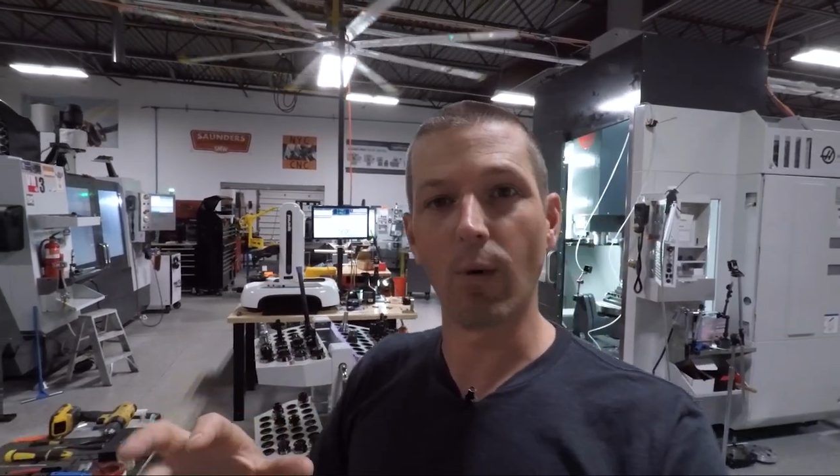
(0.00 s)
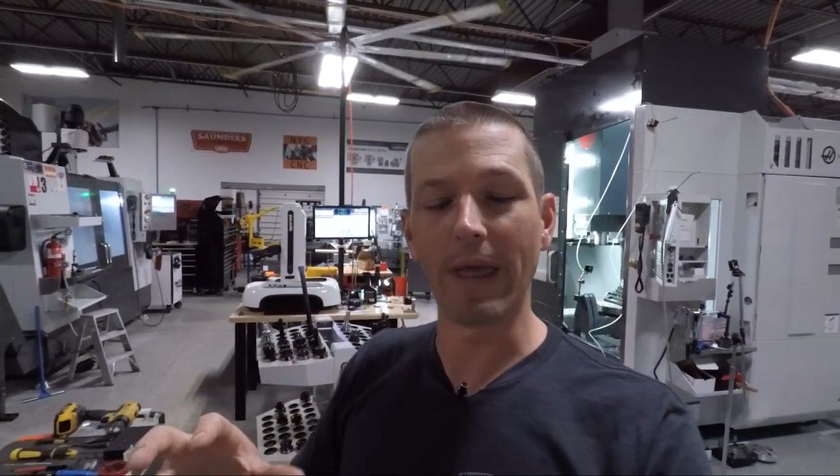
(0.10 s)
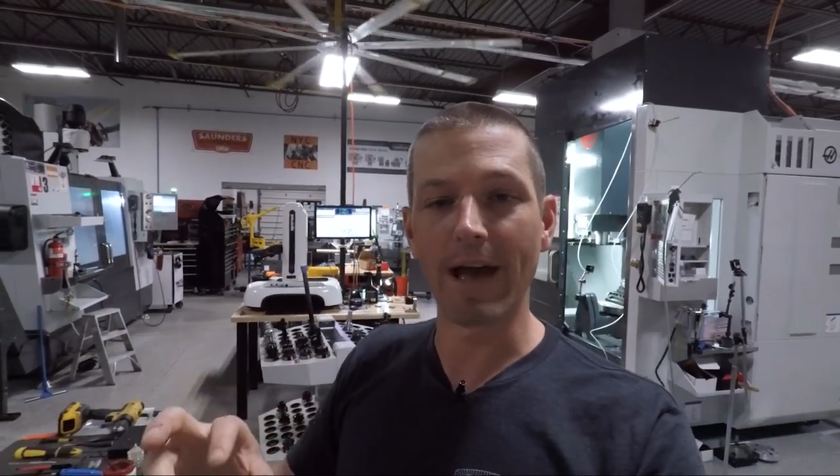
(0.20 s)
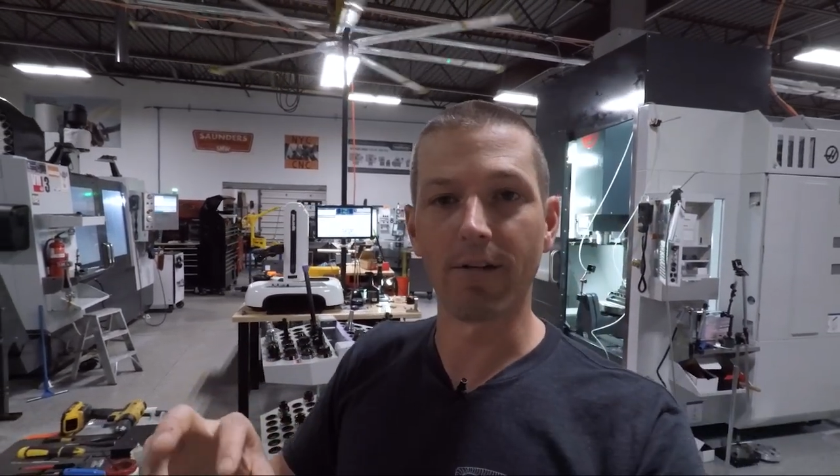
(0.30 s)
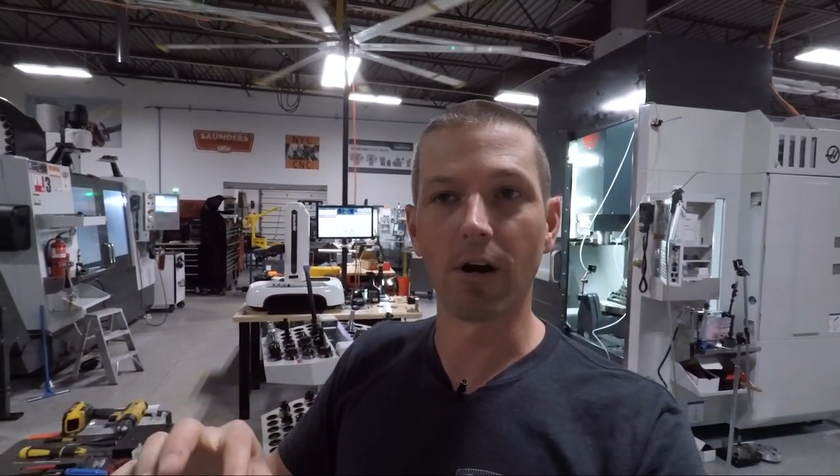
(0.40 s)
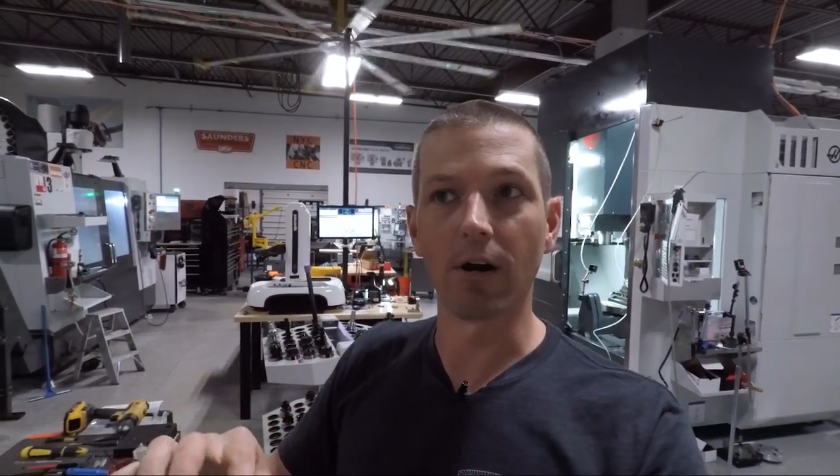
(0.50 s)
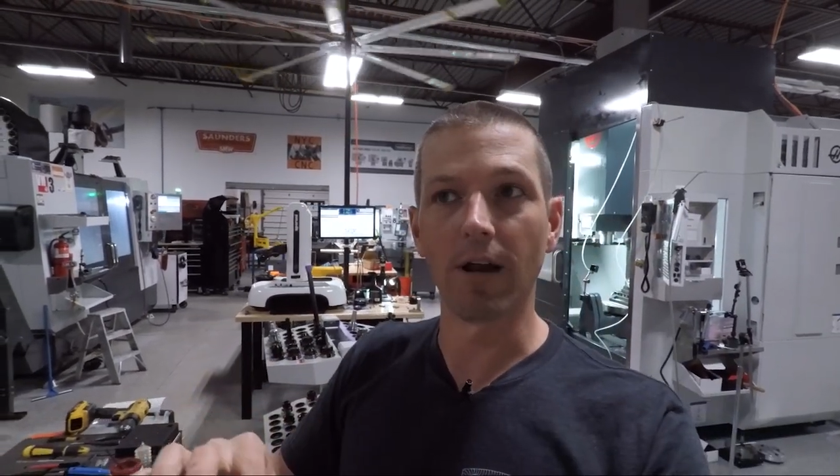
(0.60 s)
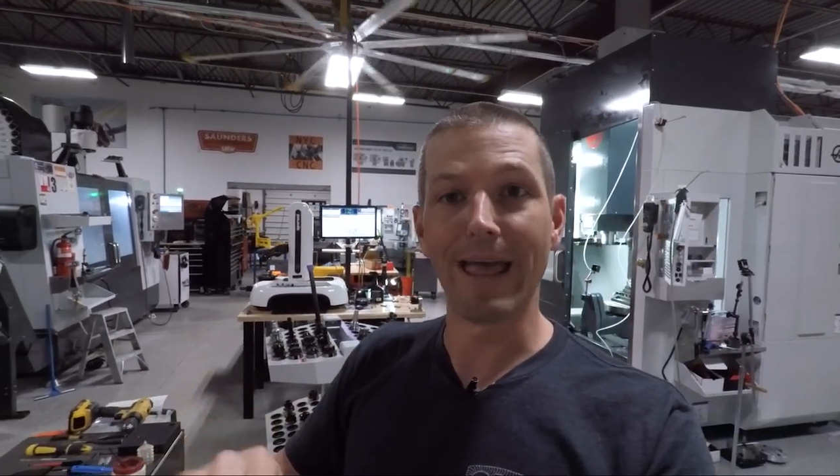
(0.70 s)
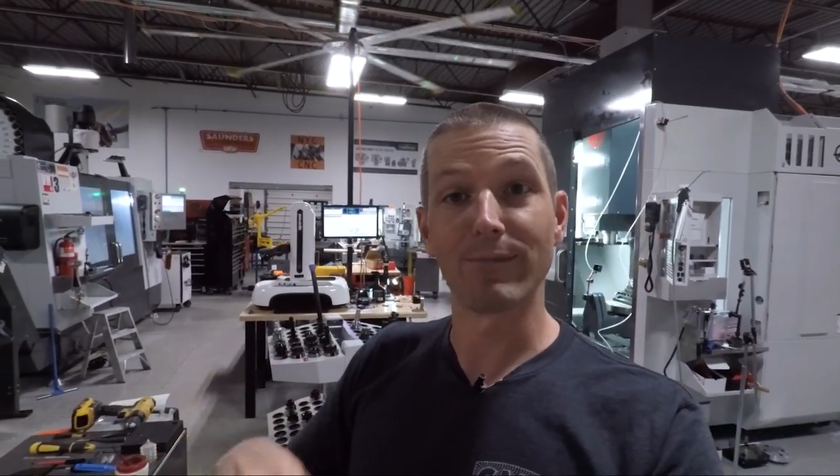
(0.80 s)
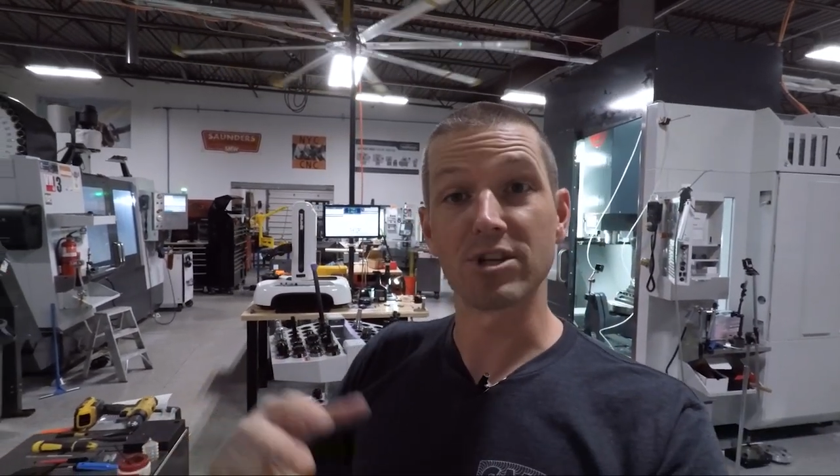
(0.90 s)
we have our
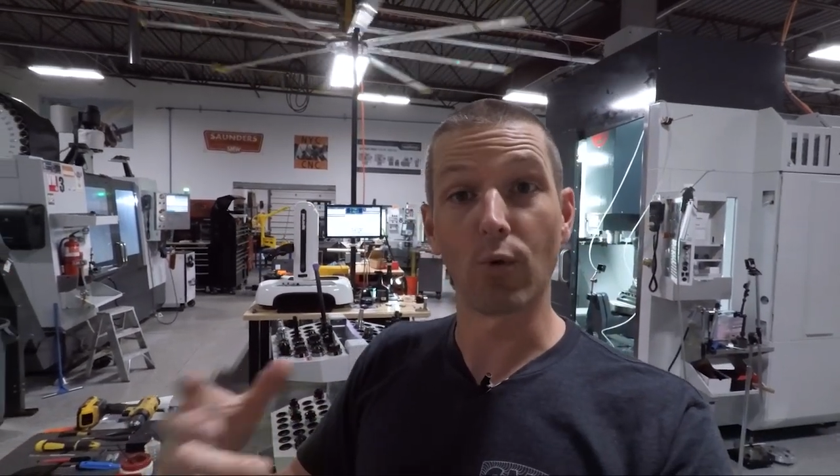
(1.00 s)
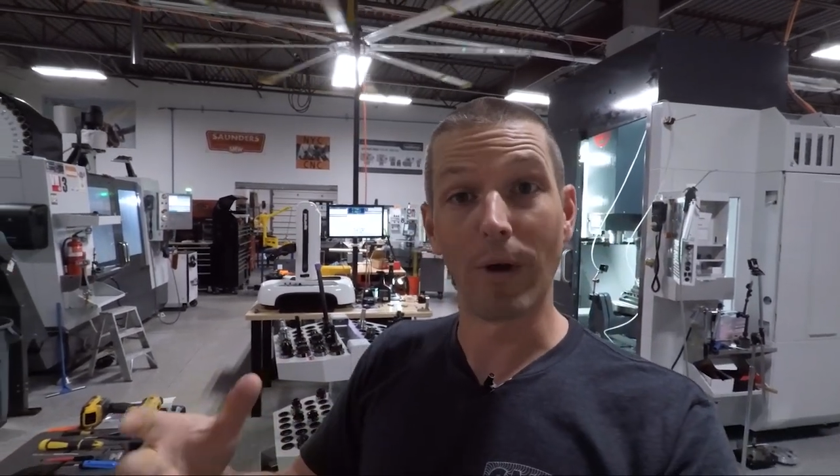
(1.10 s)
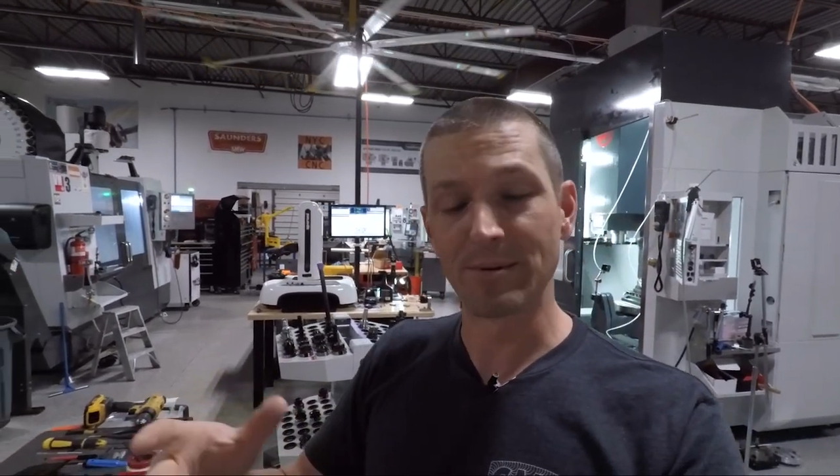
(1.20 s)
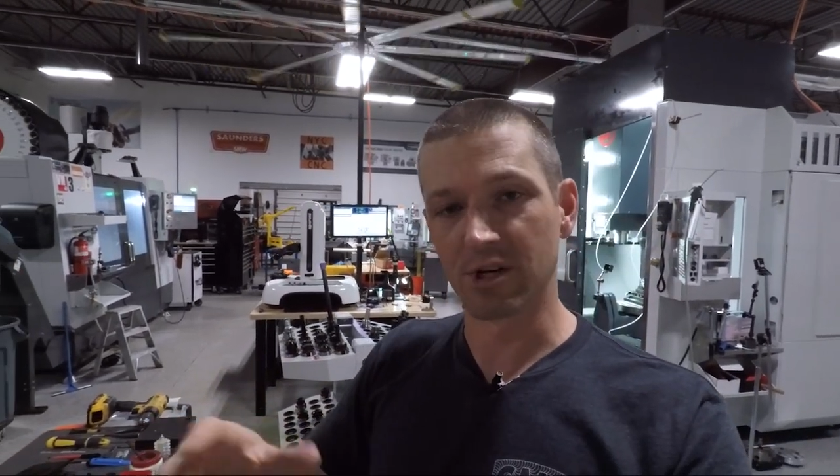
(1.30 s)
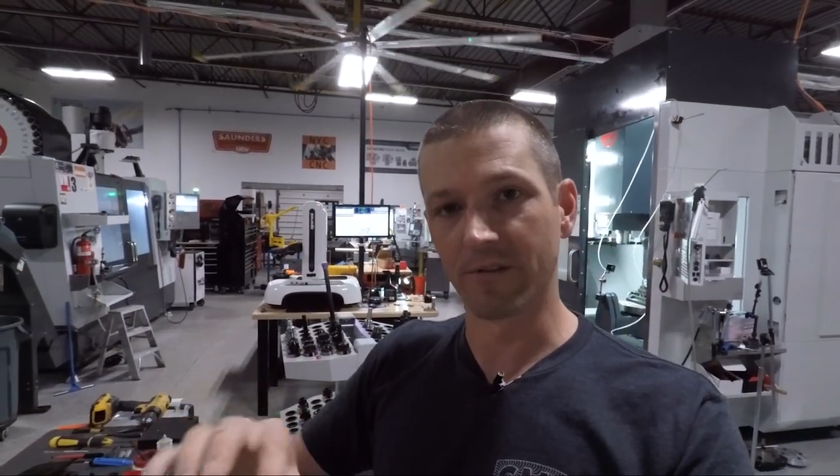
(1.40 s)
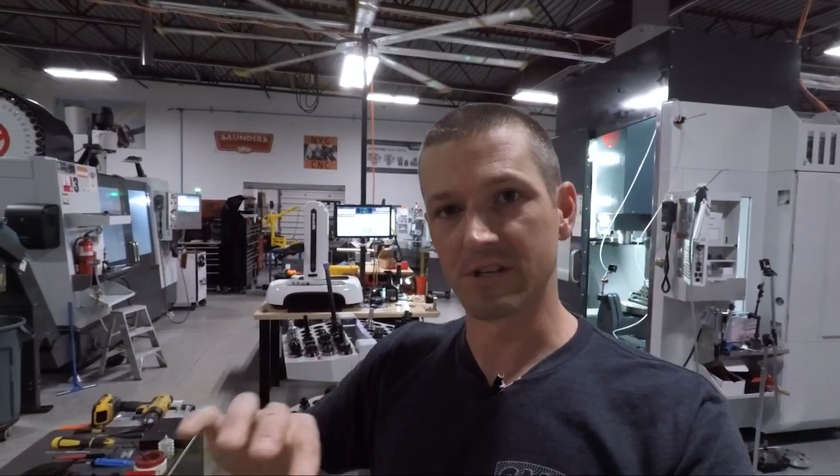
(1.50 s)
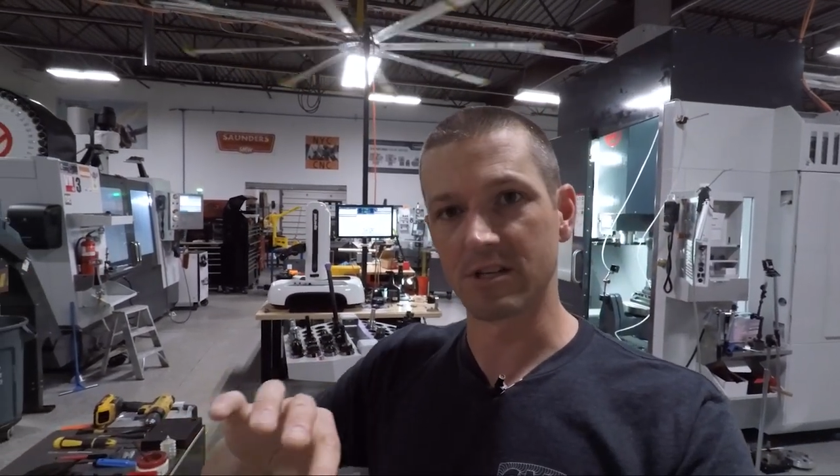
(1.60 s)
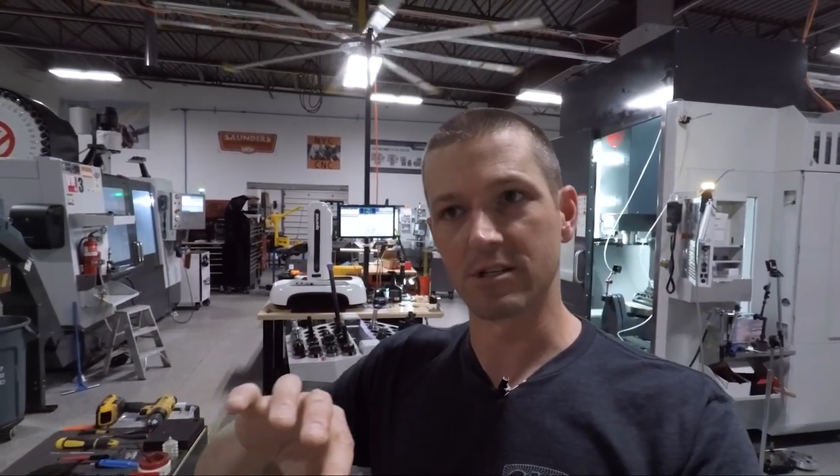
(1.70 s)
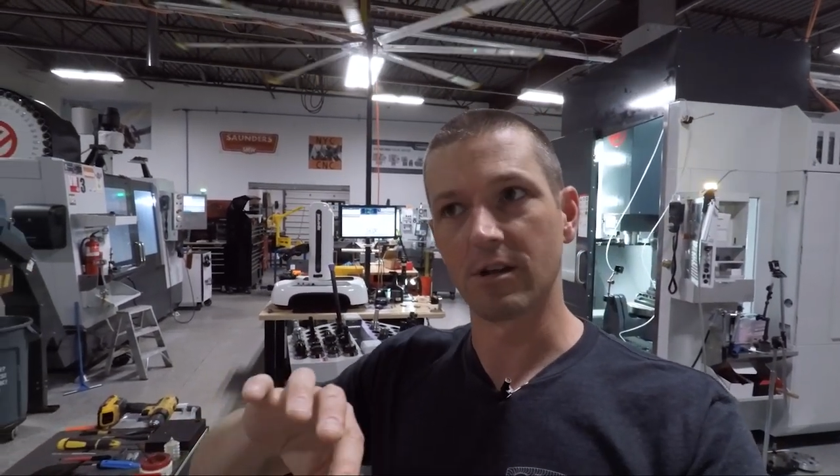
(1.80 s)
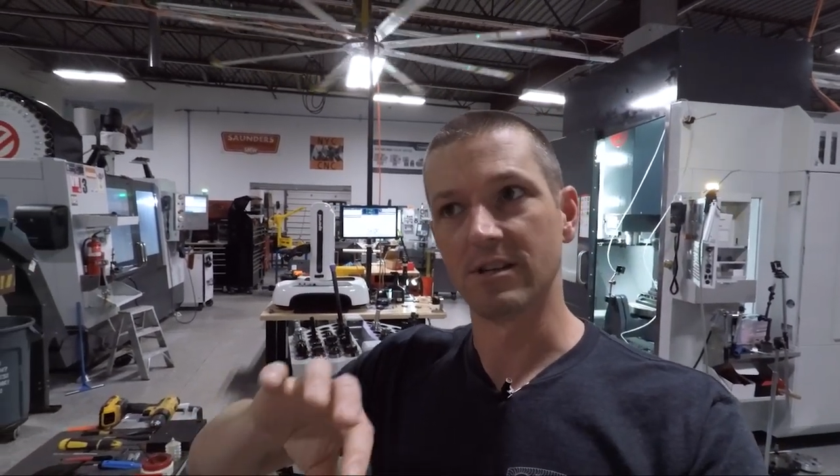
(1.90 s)
Amazon Web Services